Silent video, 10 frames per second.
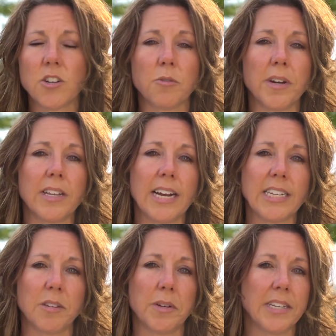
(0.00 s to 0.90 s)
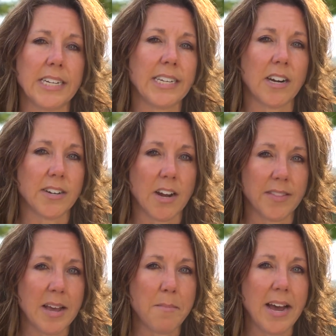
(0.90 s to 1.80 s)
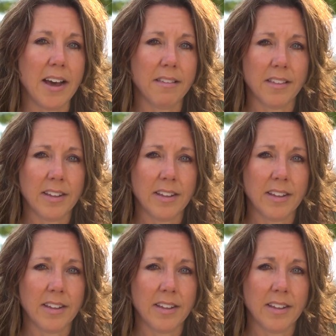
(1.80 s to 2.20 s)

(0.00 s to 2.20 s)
don't realize is once they start down that path,